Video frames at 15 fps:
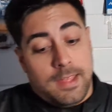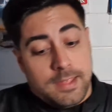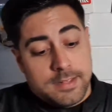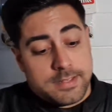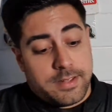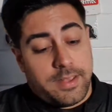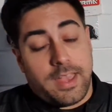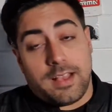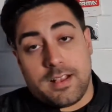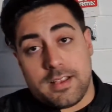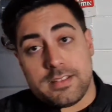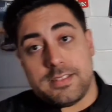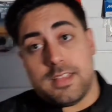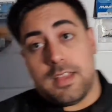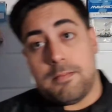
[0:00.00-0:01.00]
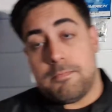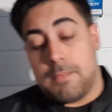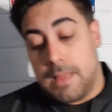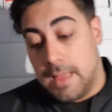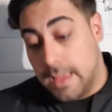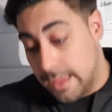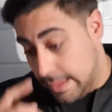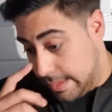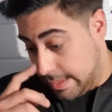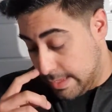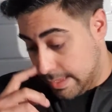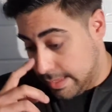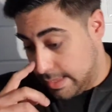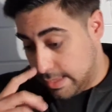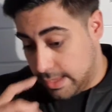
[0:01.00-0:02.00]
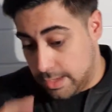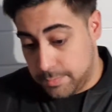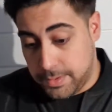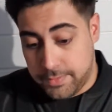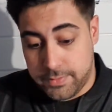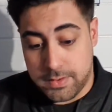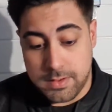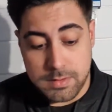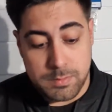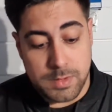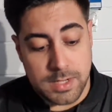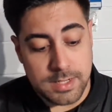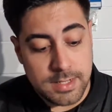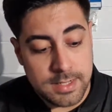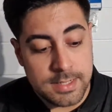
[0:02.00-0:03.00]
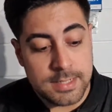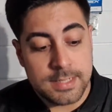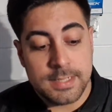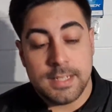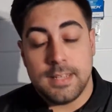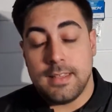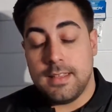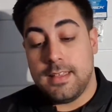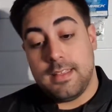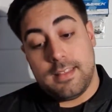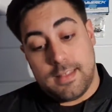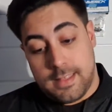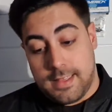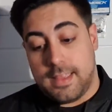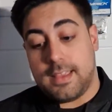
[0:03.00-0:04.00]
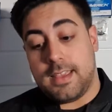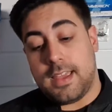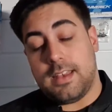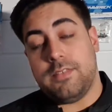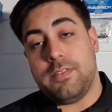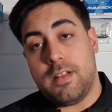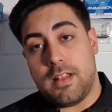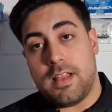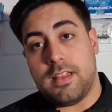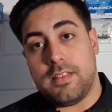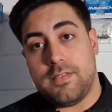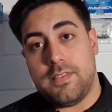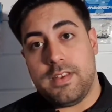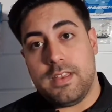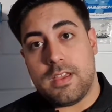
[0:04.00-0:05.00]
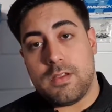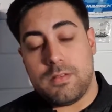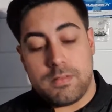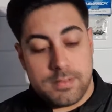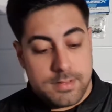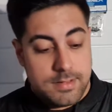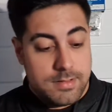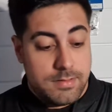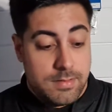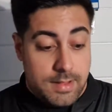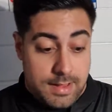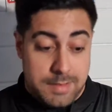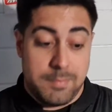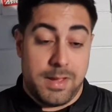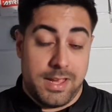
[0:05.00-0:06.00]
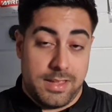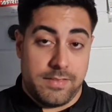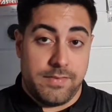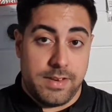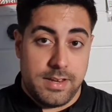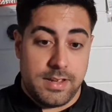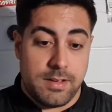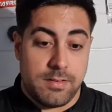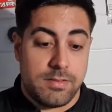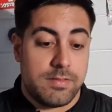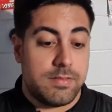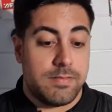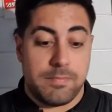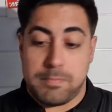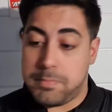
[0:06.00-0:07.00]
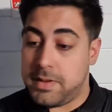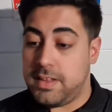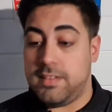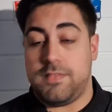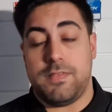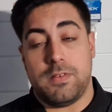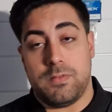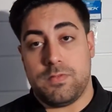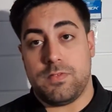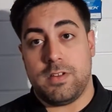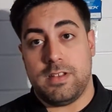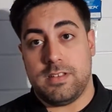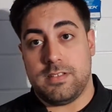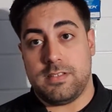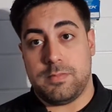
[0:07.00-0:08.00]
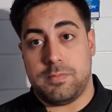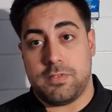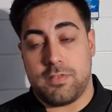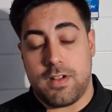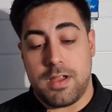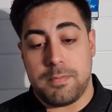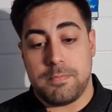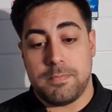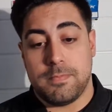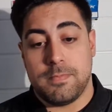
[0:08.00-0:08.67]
So yeah guys, hope you have a good one. Again, if you like this video and my other videos, please feel free to subscribe.